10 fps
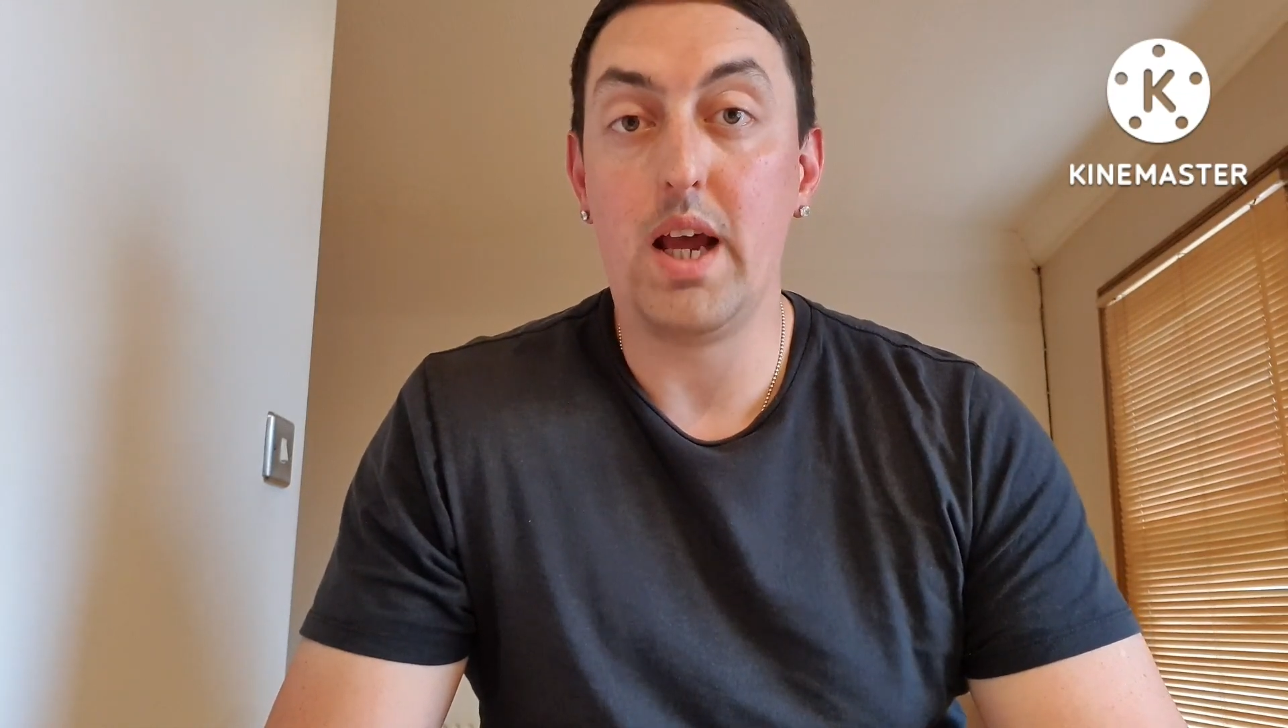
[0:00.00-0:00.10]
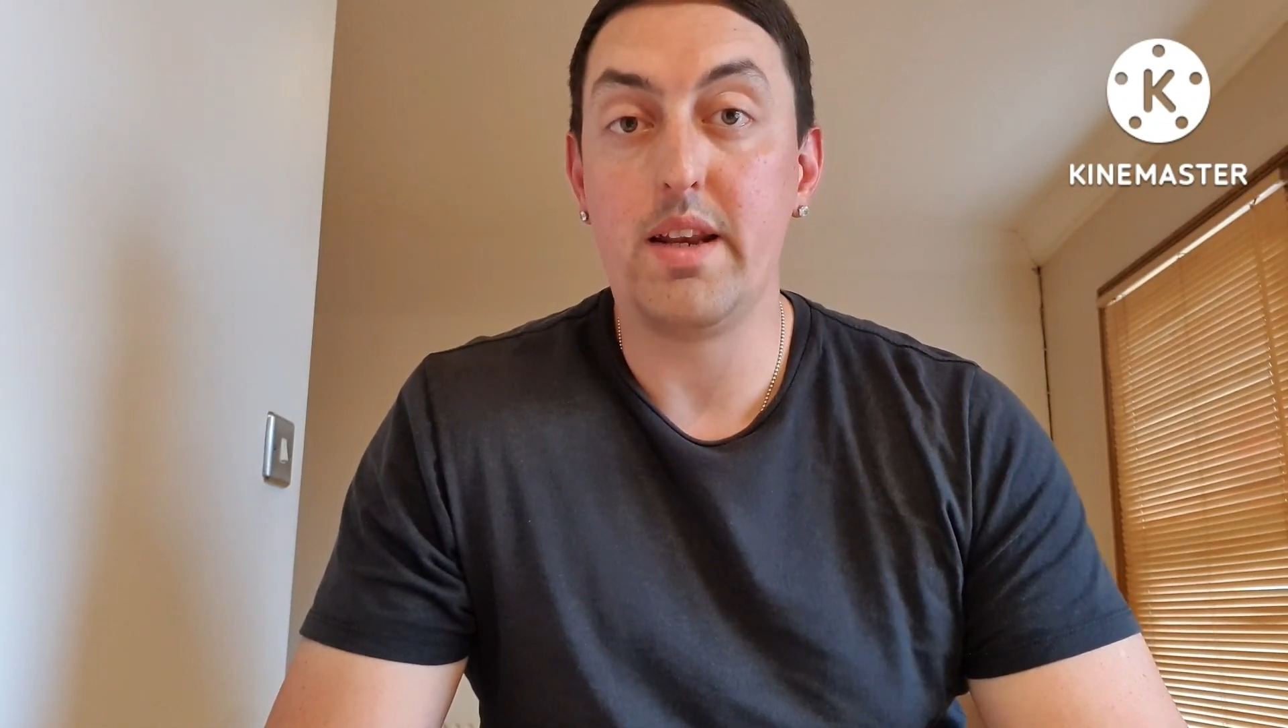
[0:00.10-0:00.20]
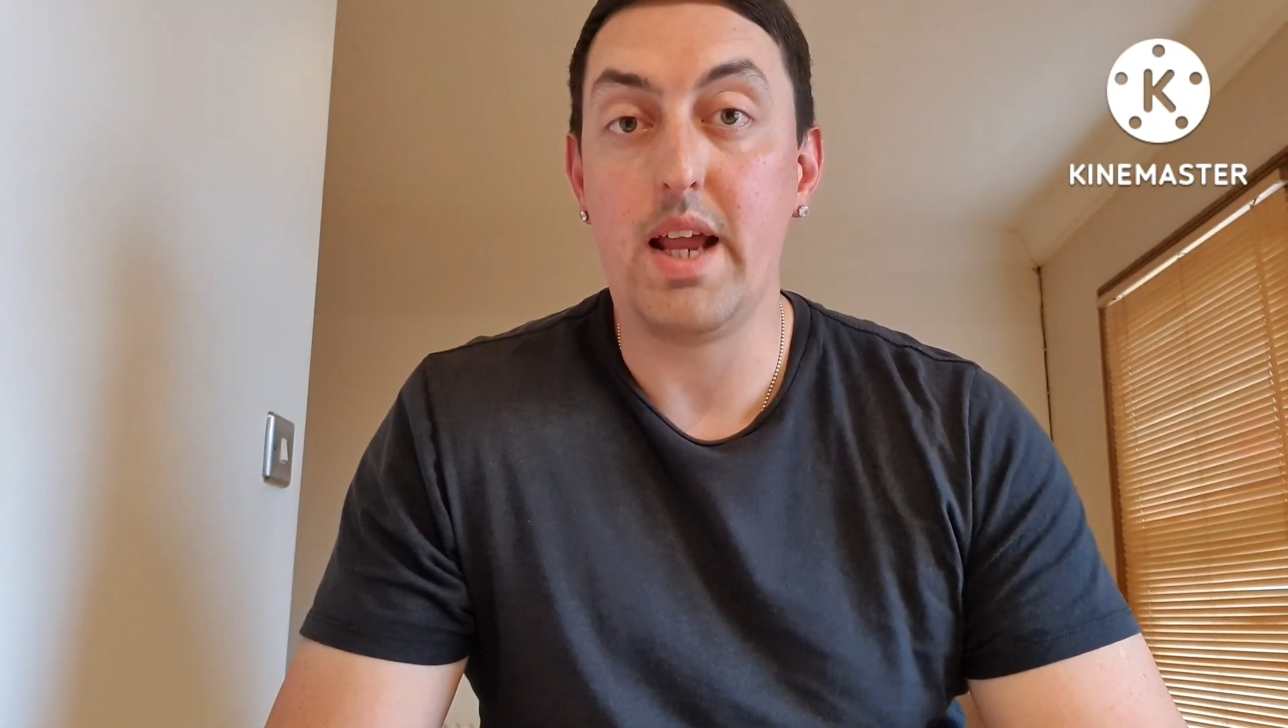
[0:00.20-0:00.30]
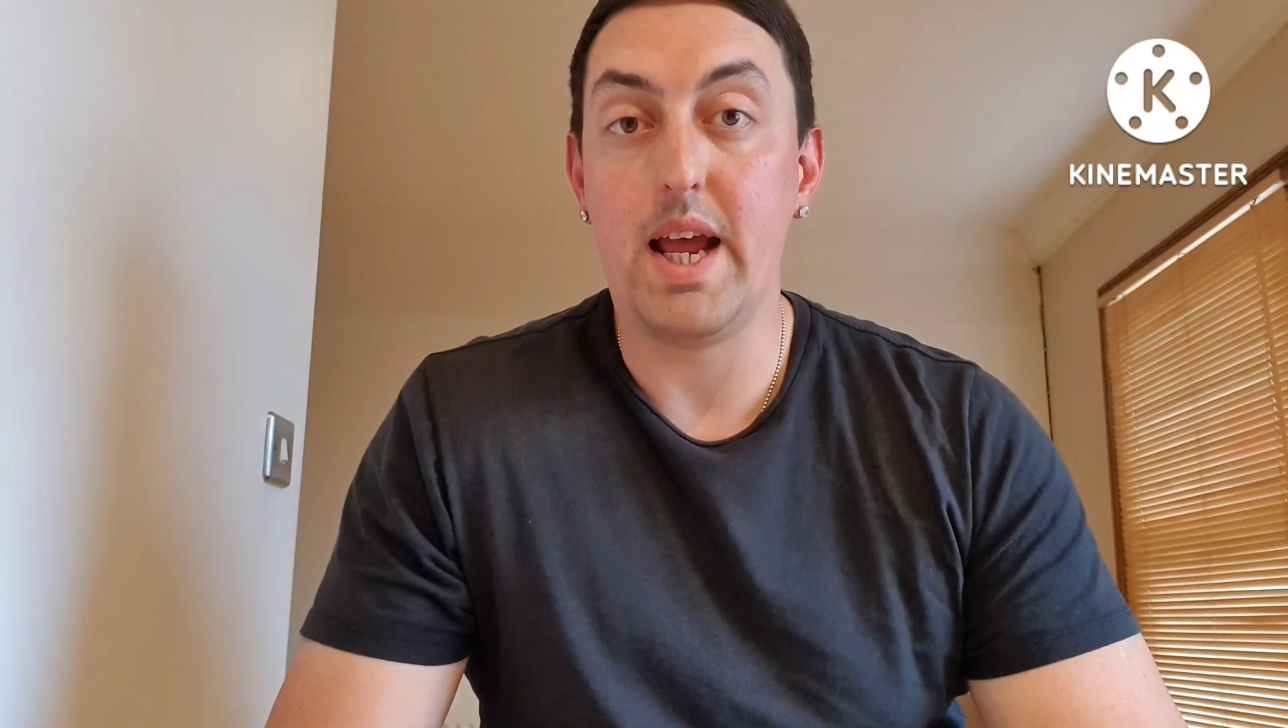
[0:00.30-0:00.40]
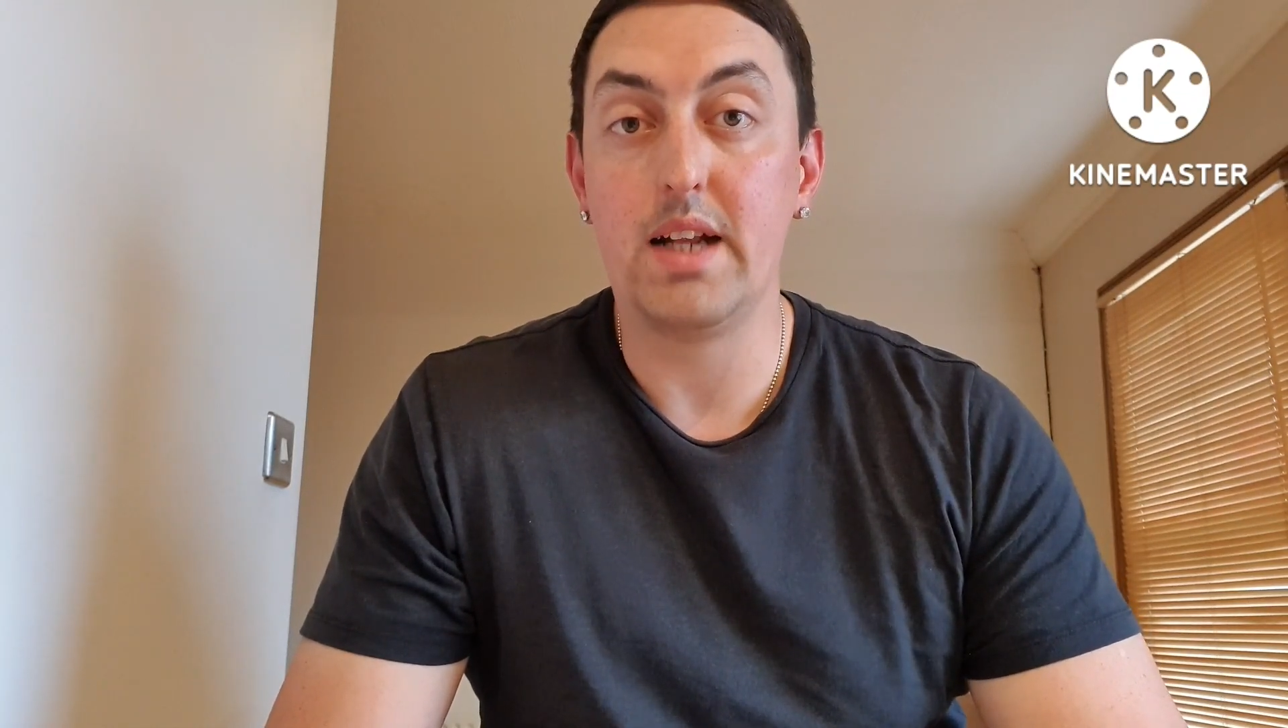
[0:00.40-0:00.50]

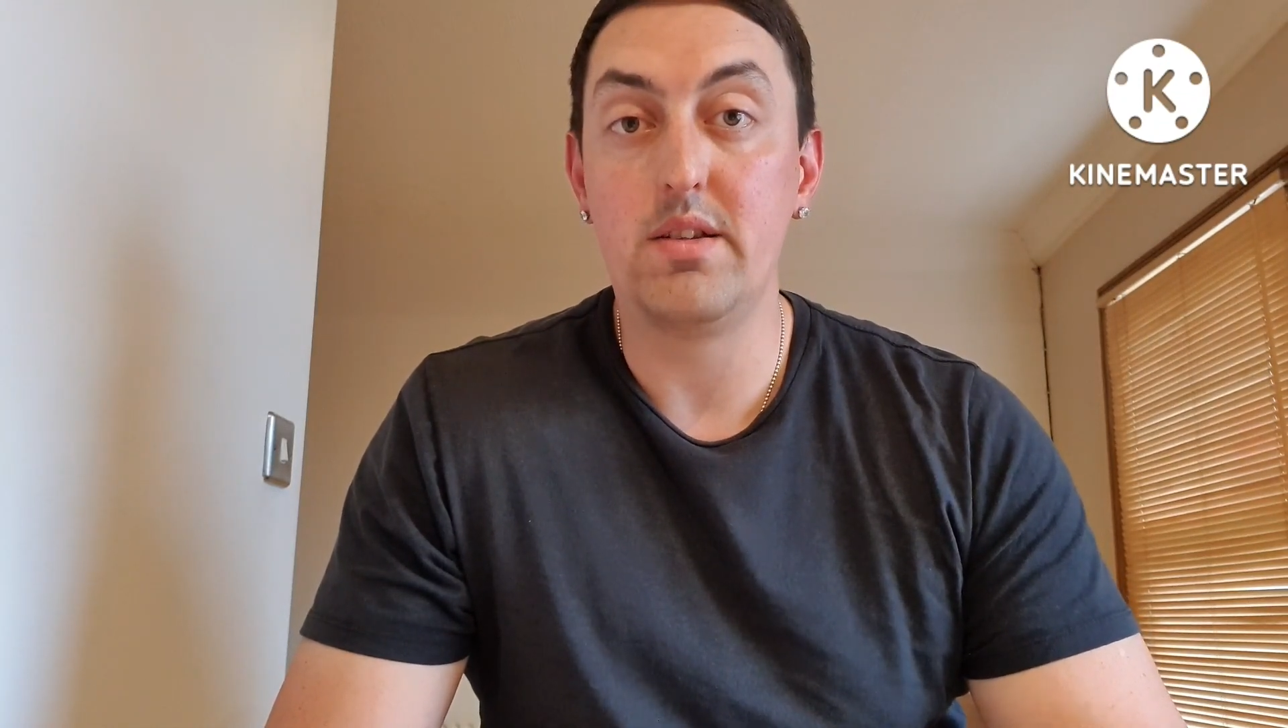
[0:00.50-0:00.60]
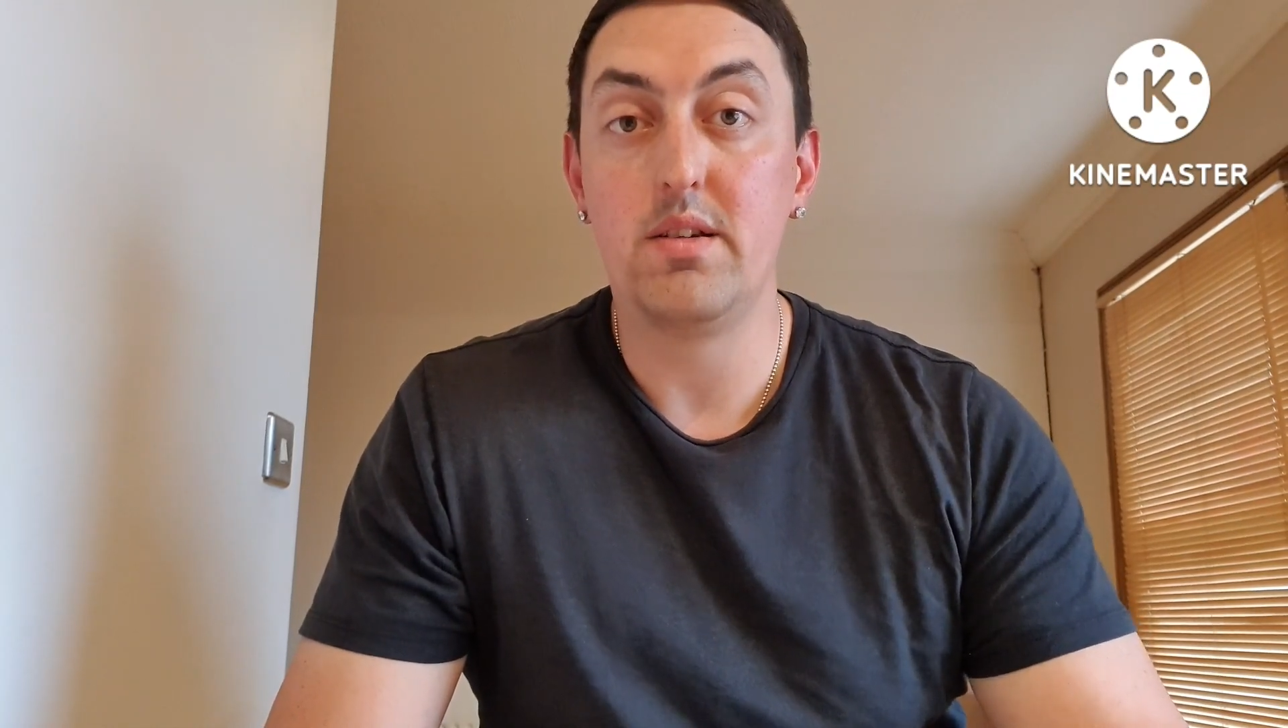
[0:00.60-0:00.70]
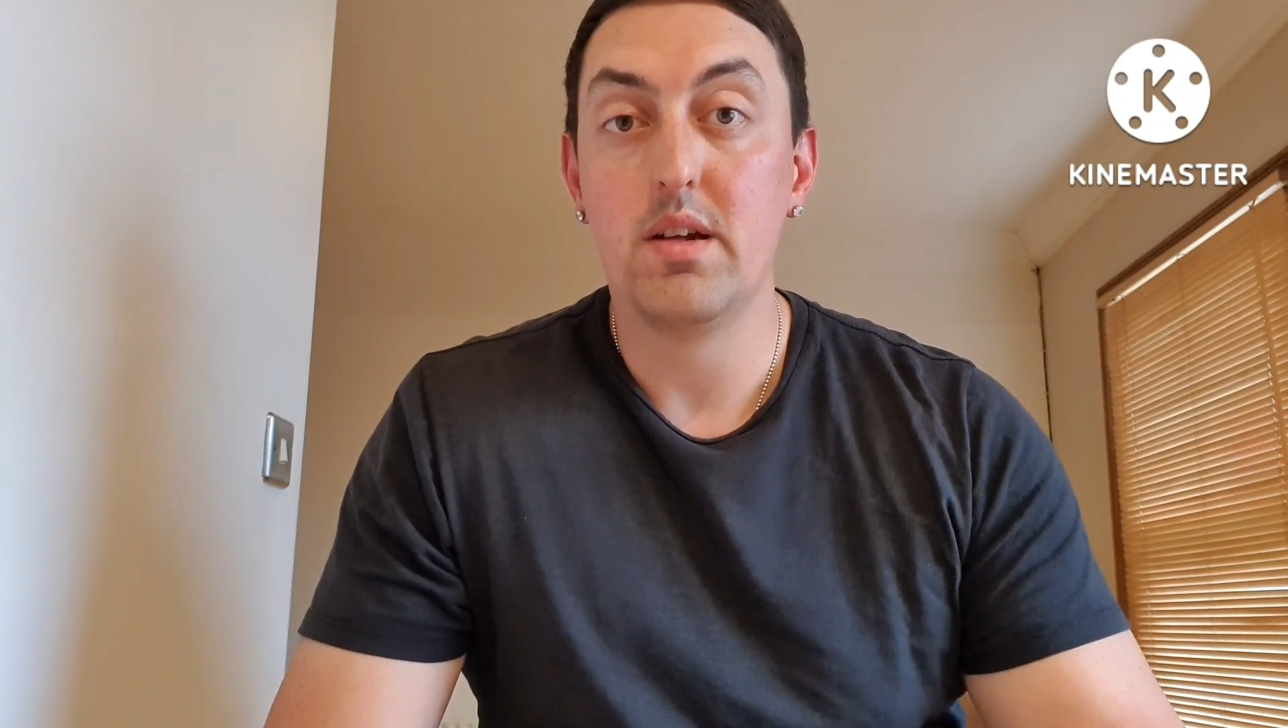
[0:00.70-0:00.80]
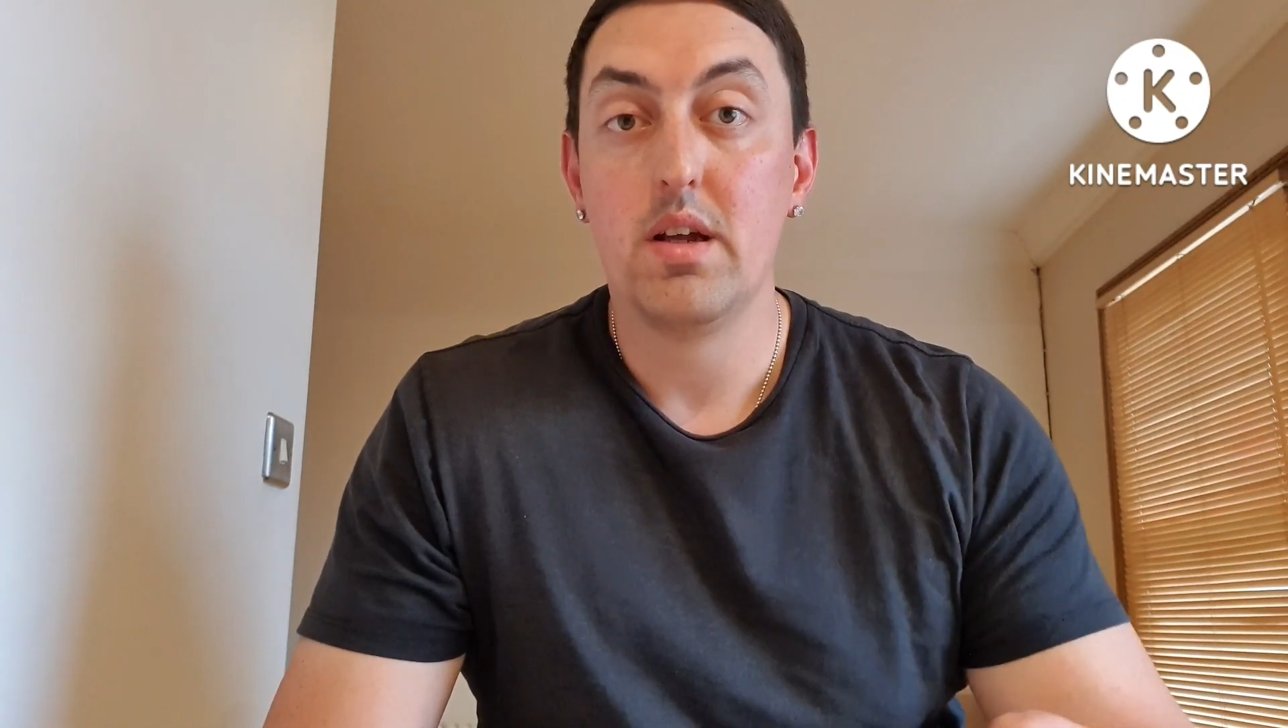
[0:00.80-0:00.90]
head-to-head